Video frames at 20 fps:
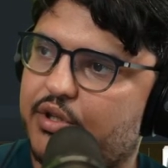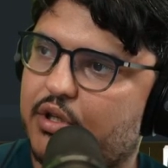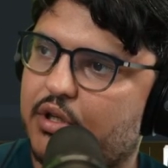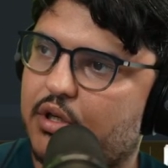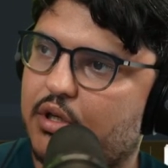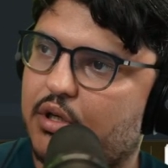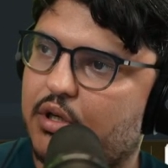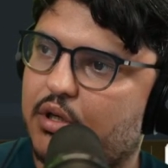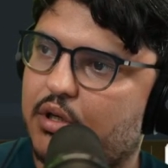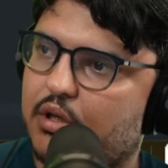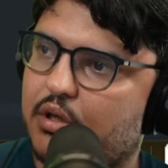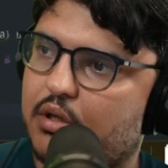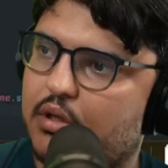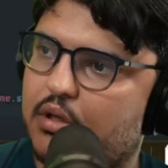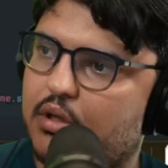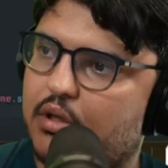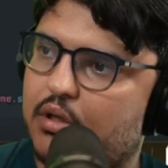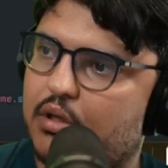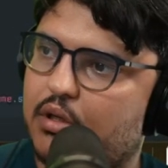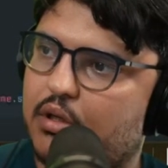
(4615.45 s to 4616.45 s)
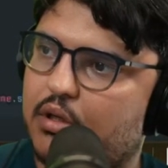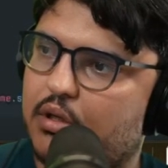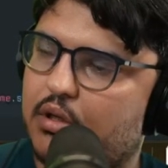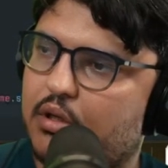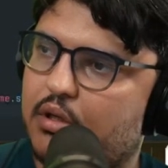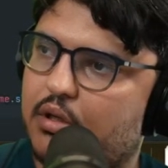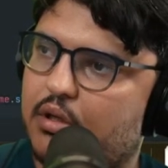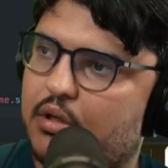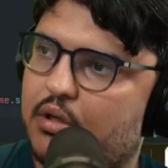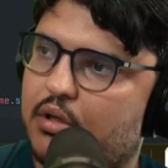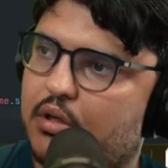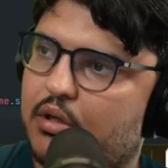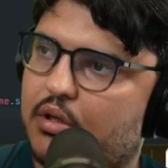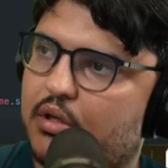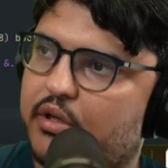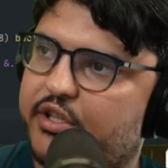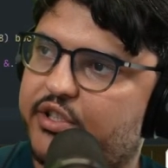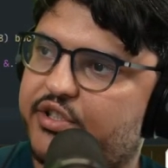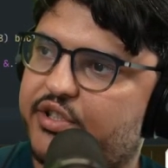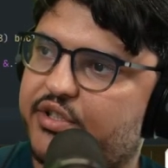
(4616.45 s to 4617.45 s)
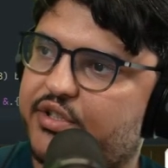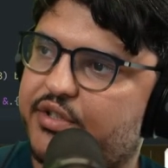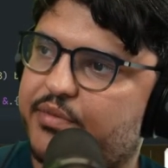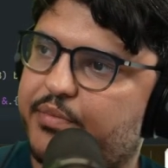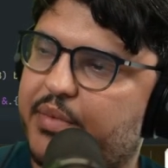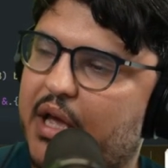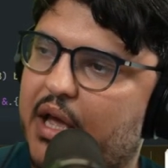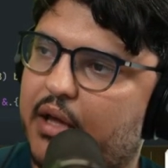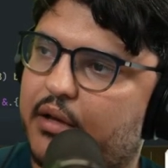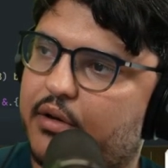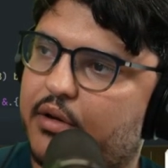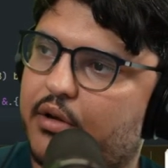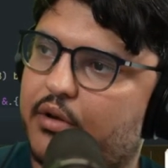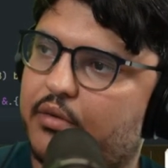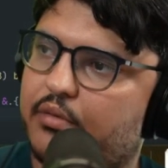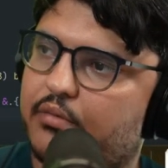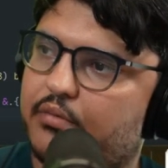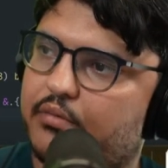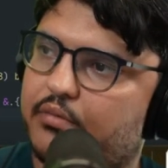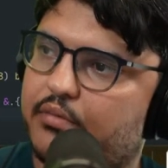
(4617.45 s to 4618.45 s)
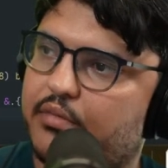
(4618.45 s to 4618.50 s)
it's just a span, no?